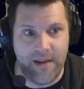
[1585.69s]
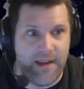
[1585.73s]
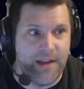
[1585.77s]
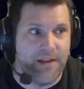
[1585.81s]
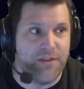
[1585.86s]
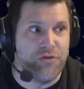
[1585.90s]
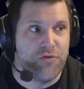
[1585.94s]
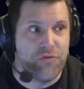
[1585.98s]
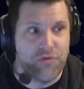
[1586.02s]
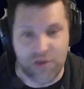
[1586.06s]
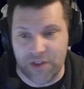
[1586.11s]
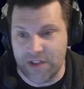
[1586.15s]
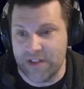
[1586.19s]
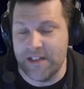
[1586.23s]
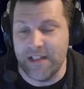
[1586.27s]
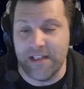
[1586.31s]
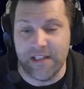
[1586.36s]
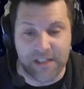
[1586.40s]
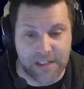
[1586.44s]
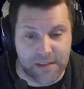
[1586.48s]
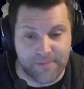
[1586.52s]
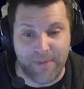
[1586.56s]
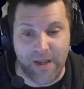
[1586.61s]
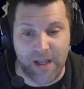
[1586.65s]
and you just need
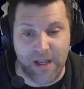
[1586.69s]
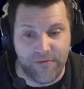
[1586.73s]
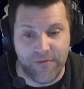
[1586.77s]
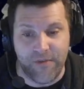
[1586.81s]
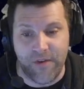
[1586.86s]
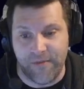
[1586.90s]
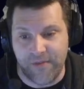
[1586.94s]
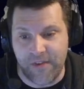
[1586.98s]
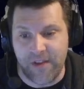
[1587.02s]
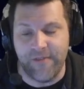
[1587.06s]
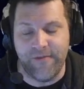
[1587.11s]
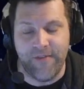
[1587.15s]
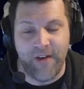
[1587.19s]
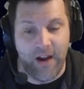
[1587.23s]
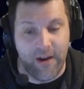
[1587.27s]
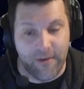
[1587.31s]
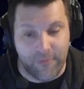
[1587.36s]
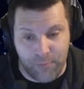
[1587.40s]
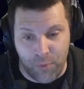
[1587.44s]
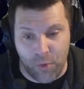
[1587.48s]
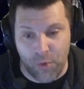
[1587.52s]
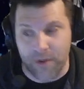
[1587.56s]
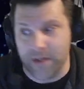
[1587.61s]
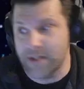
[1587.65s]
to spend
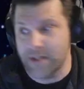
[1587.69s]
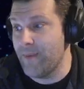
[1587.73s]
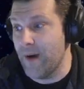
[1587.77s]
55 points,